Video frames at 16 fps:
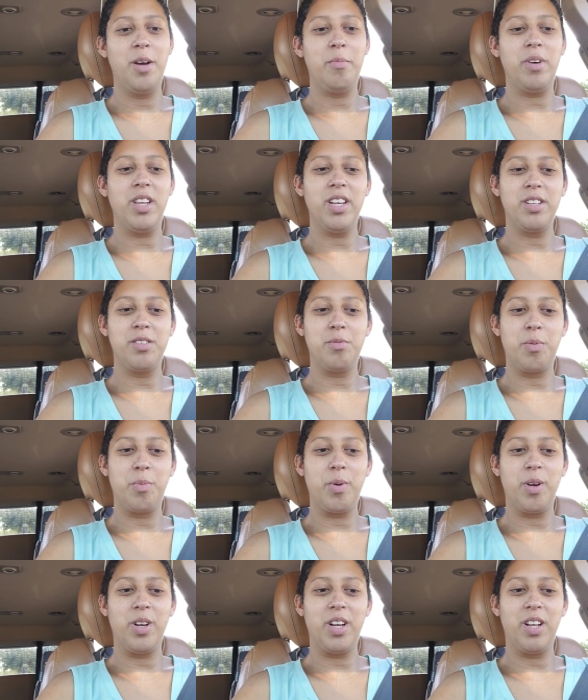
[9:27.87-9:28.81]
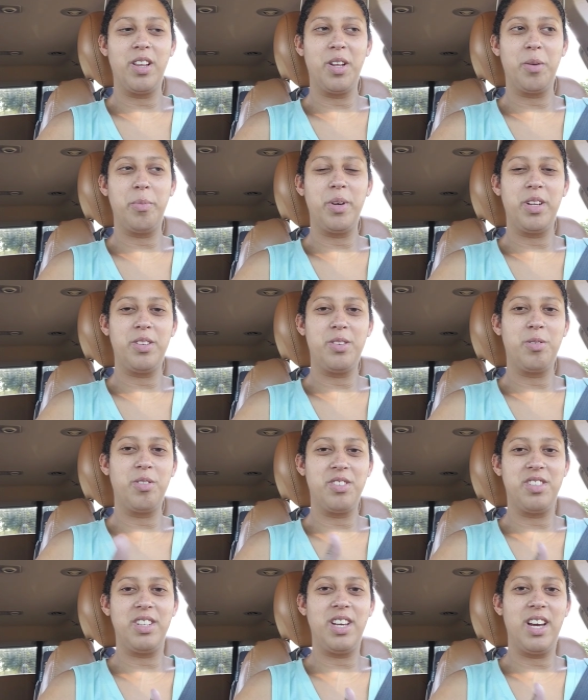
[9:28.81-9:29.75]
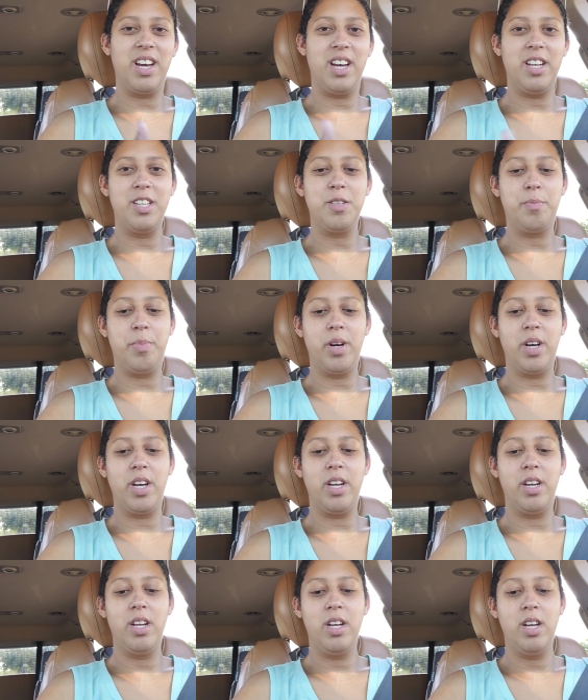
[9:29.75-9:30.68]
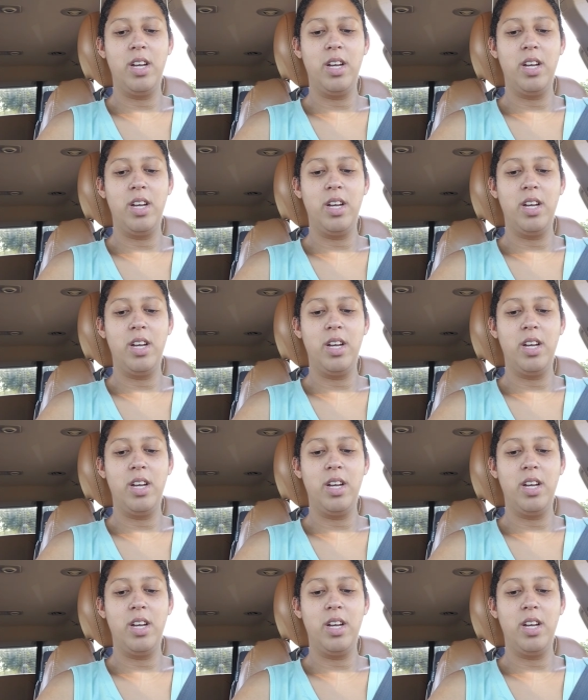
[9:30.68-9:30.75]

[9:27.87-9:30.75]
My legs were burning a little bit towards the end, but